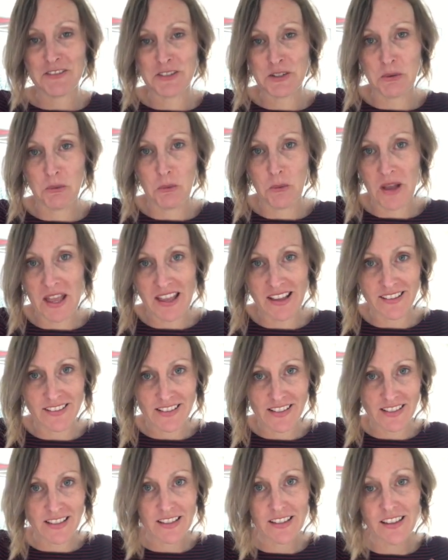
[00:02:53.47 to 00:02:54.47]
to wait
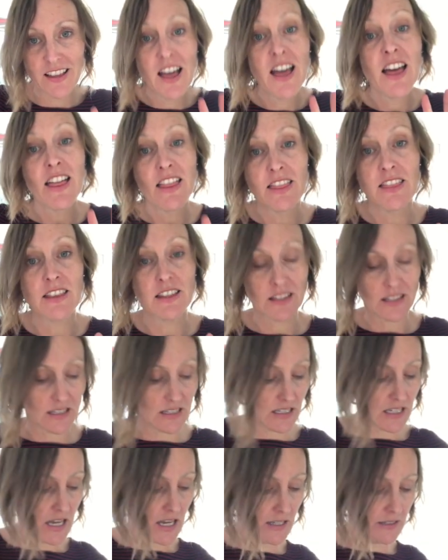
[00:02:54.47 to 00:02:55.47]
till this is
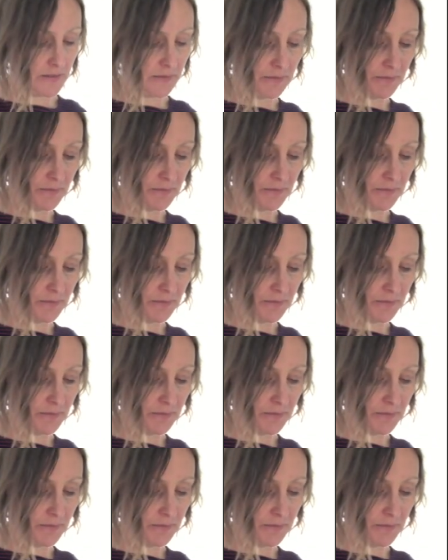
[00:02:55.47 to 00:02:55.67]
done.